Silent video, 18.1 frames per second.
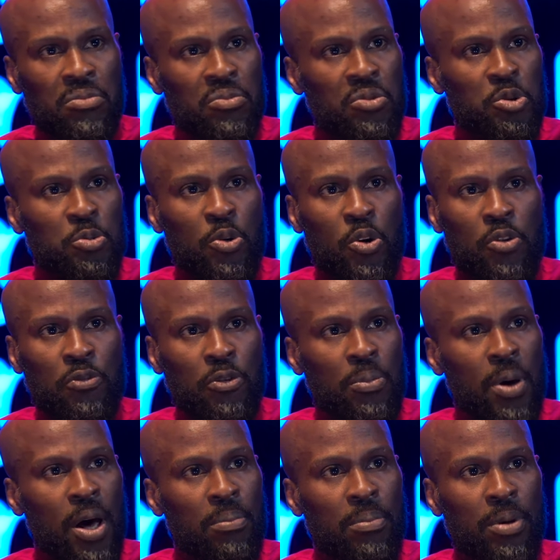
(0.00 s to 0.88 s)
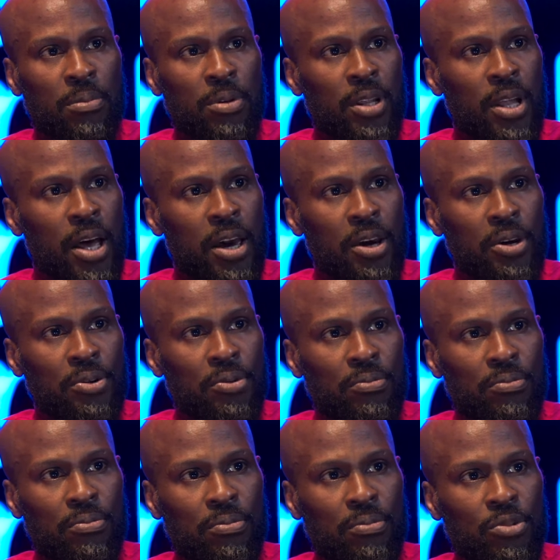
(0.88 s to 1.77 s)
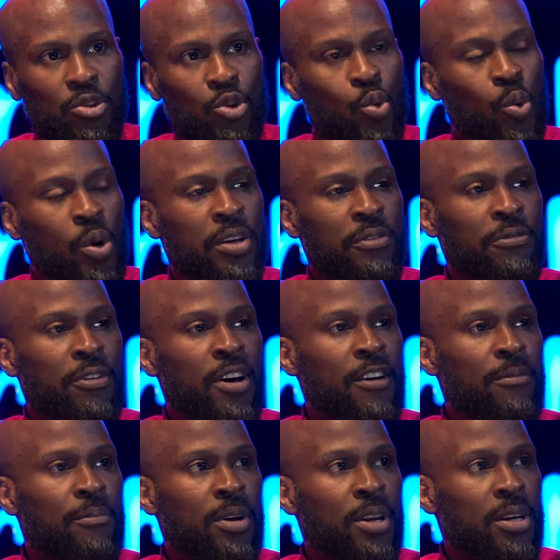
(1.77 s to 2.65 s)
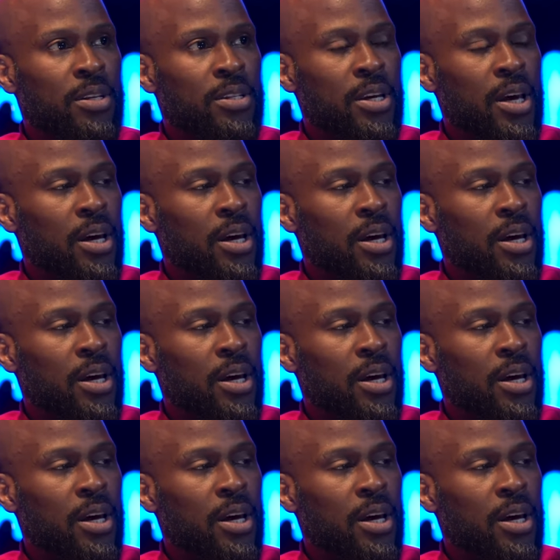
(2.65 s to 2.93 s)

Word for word: we spoke for about maybe like 25 minutes,